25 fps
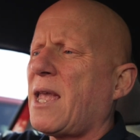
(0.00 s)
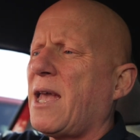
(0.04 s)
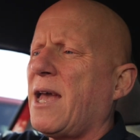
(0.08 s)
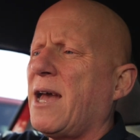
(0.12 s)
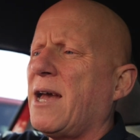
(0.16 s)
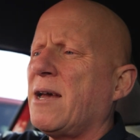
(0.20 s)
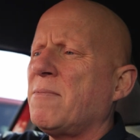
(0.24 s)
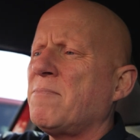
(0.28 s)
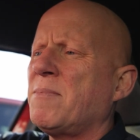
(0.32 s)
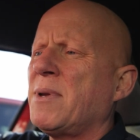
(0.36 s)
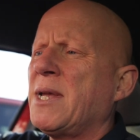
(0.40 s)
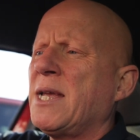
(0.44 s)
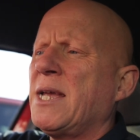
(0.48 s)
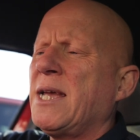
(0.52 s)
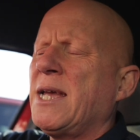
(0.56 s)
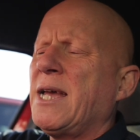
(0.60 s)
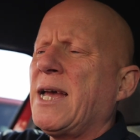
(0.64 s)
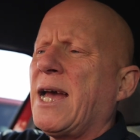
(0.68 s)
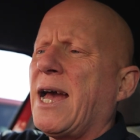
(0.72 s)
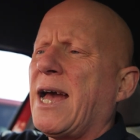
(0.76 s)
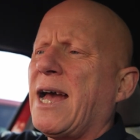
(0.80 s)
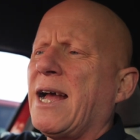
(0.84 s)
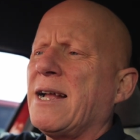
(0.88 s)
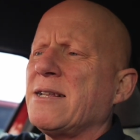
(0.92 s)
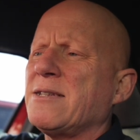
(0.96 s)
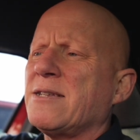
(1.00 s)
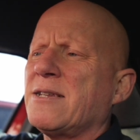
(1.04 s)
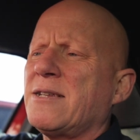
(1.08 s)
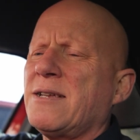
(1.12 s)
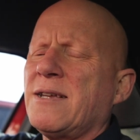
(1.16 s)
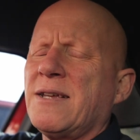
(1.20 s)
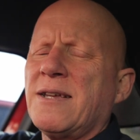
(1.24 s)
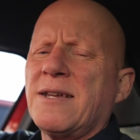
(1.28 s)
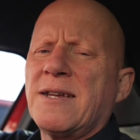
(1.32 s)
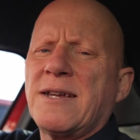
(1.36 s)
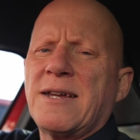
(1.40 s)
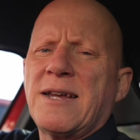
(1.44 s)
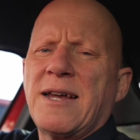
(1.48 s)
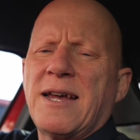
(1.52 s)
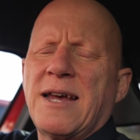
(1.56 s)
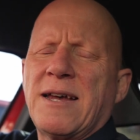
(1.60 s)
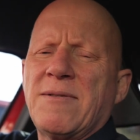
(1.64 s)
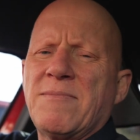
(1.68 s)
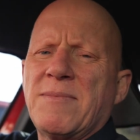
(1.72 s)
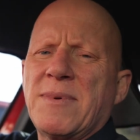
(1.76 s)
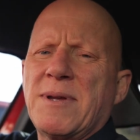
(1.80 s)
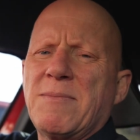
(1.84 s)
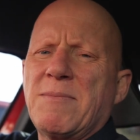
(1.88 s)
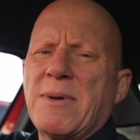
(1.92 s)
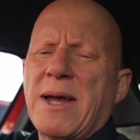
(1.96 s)
Um, and
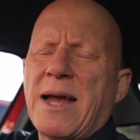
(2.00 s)
um,